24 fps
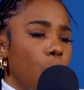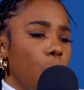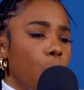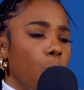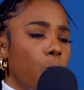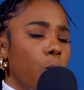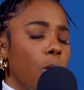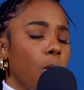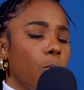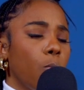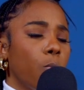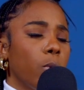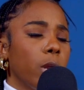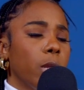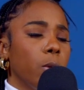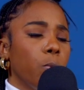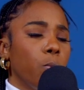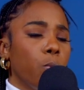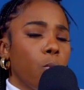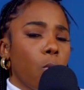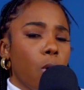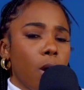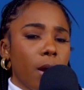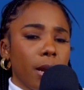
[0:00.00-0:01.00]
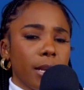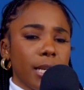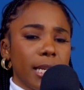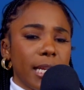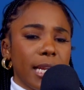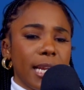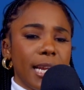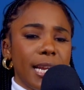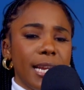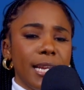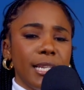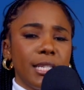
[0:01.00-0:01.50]
what we want
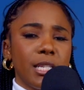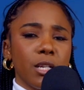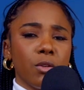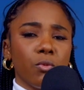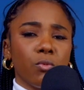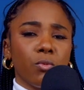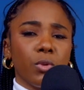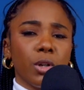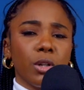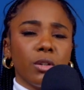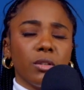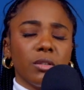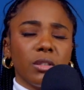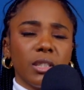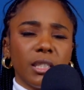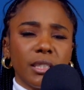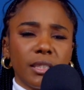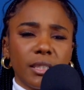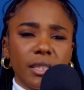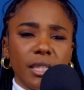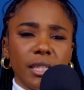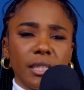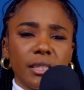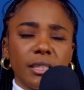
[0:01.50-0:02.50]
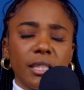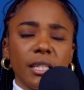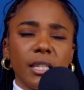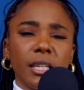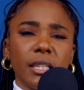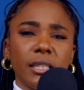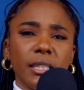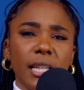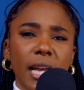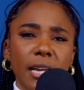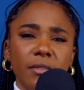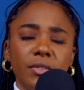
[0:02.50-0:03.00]
isn't realistic to
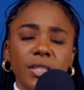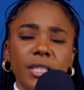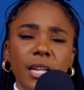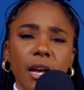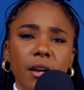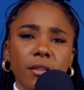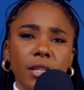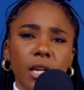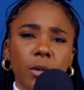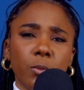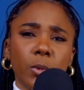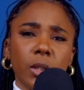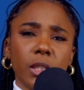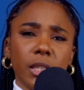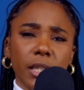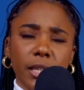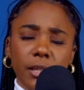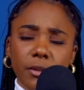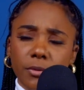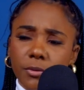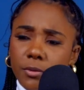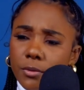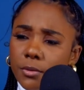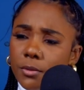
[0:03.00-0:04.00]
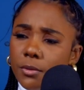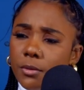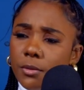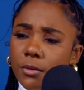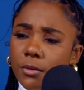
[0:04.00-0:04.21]
the lifestyle that we live.